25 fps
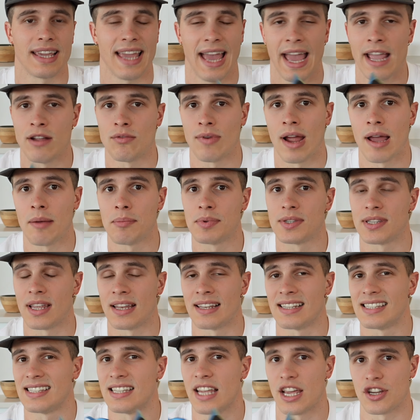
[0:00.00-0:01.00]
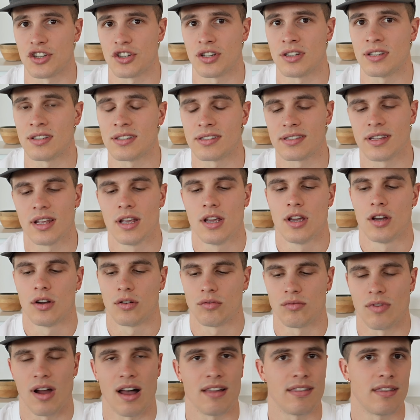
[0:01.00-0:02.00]
K-reps and sessions
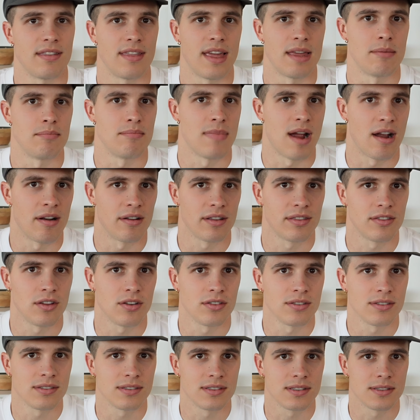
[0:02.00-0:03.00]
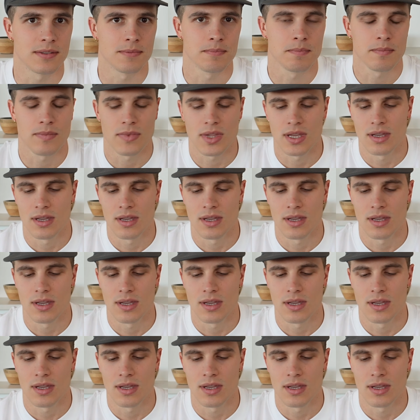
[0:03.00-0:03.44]
rather than marathons.